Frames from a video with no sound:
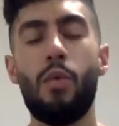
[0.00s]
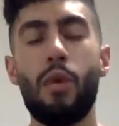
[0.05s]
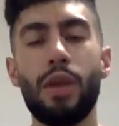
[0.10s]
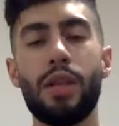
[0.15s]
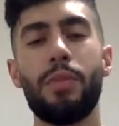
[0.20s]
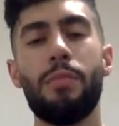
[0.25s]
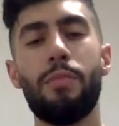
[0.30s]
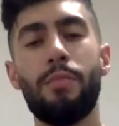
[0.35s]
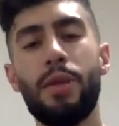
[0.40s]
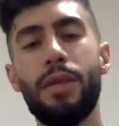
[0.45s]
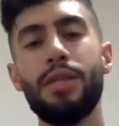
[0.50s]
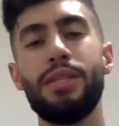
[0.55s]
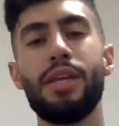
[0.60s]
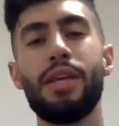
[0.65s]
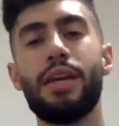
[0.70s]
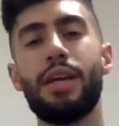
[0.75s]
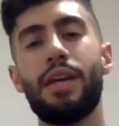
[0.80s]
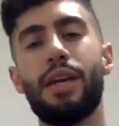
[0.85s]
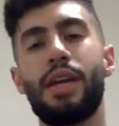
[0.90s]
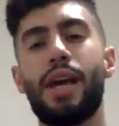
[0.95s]
when the
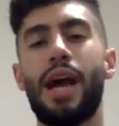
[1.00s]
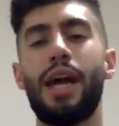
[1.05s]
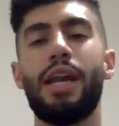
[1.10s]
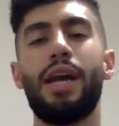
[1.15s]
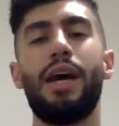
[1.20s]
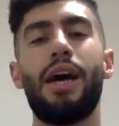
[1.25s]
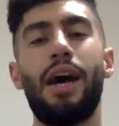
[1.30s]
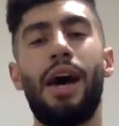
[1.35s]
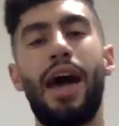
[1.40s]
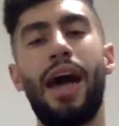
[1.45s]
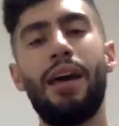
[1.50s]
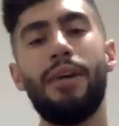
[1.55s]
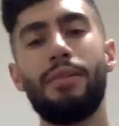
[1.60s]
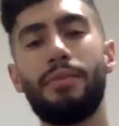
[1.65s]
music kind of